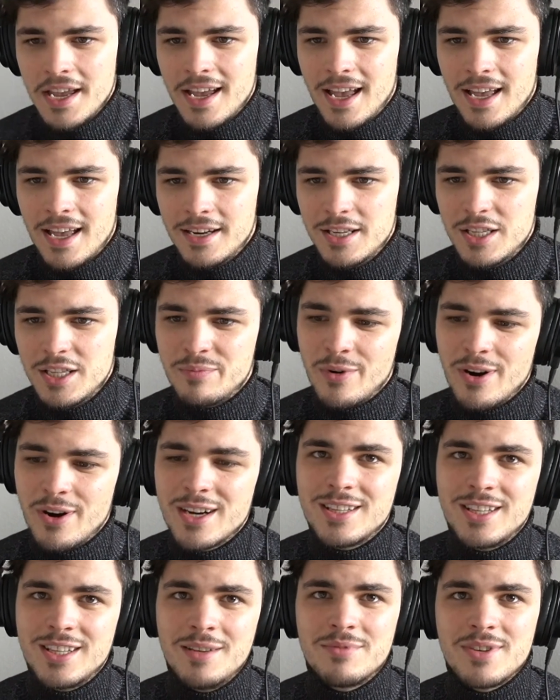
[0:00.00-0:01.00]
And these
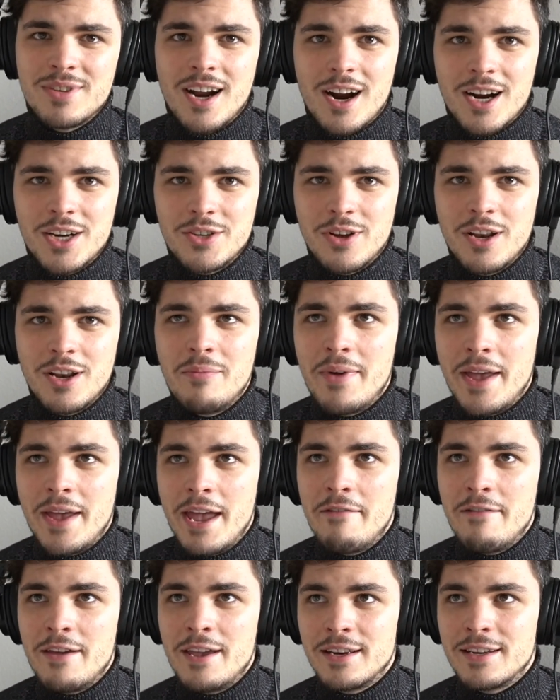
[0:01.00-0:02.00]
product teams are actually
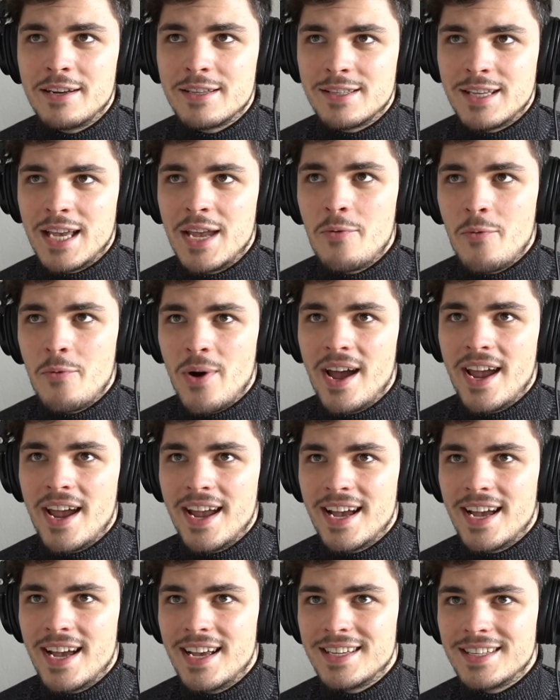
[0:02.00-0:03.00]
behaving the same way
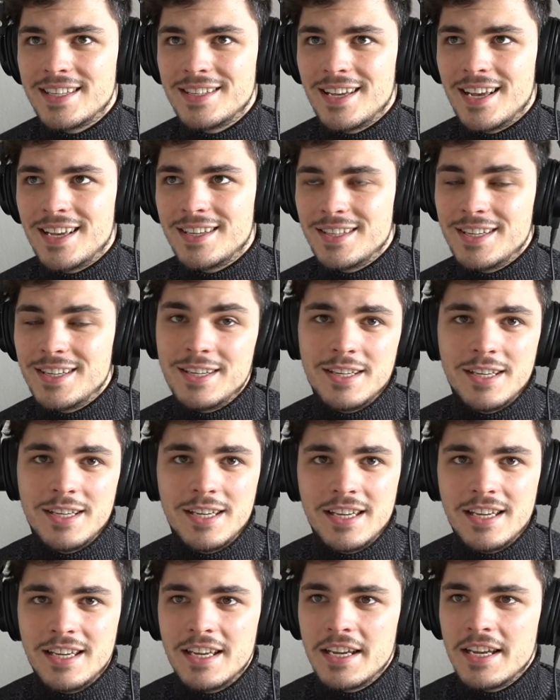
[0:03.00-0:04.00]
as
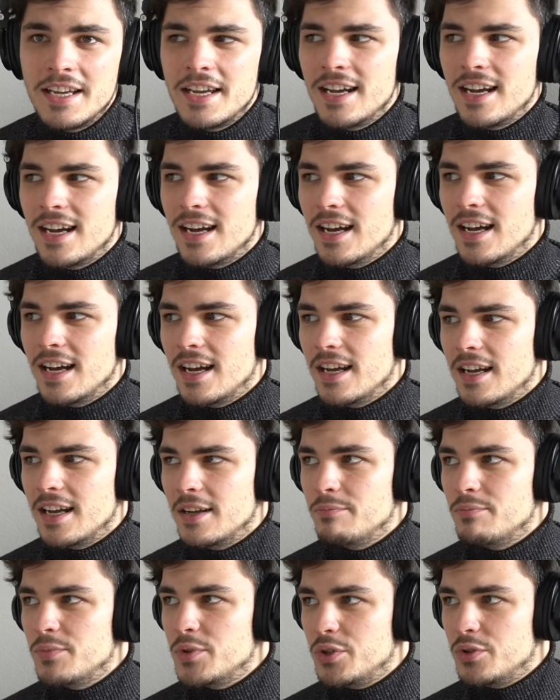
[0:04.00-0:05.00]
indie
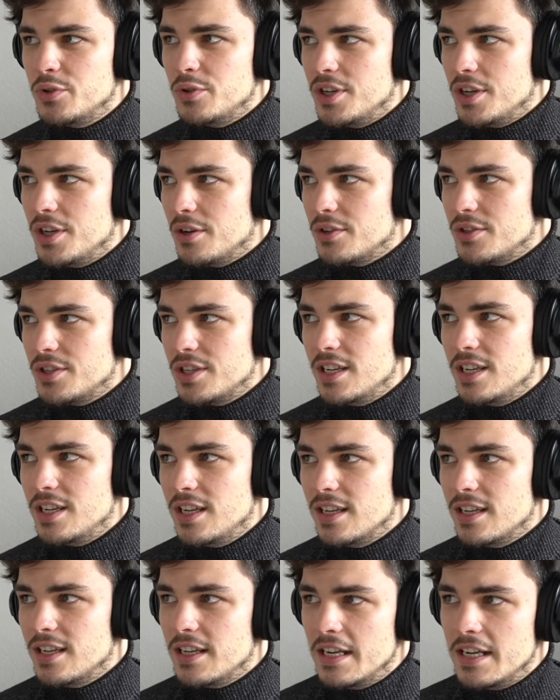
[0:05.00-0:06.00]
studios,
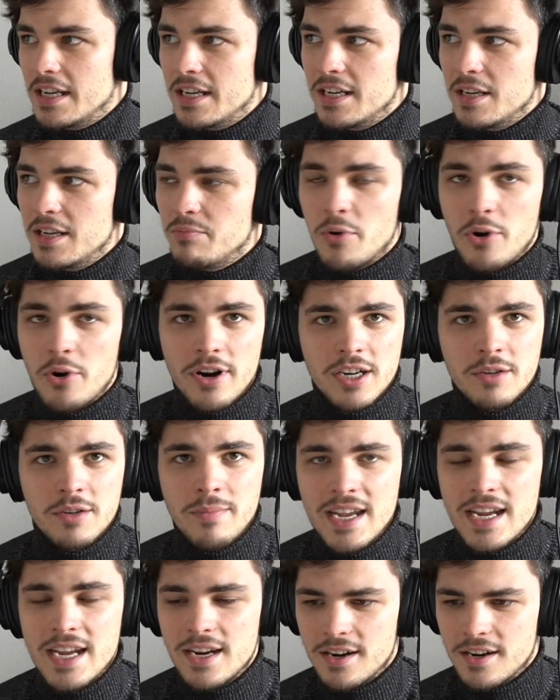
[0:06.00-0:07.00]
indie product
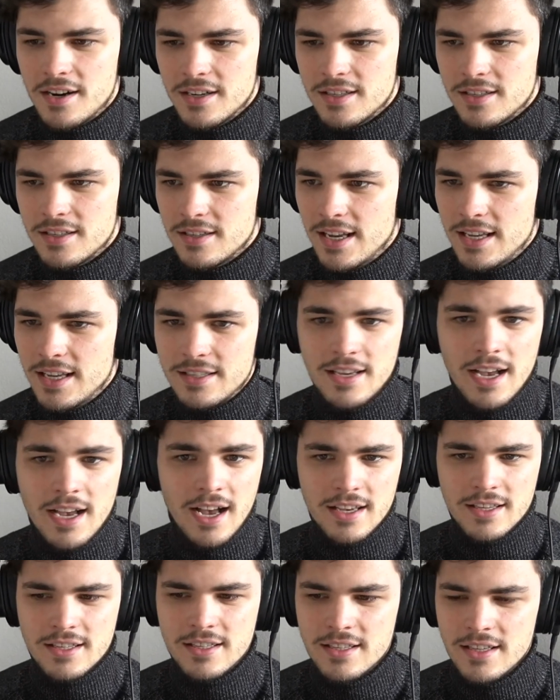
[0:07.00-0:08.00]
makers, as
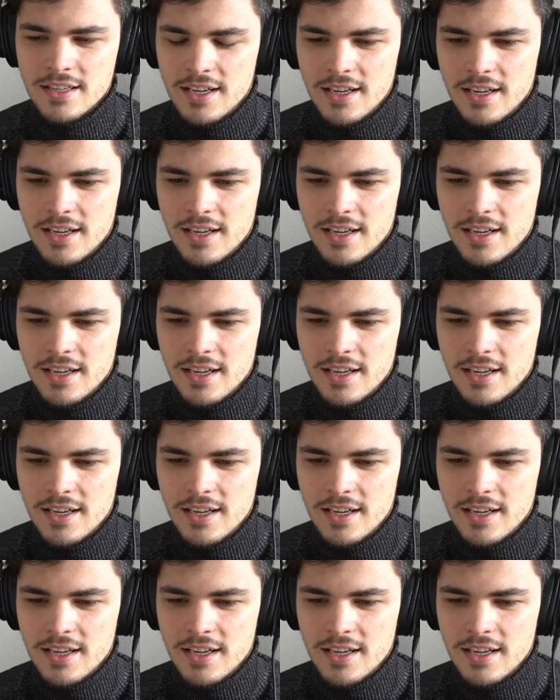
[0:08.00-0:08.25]
us.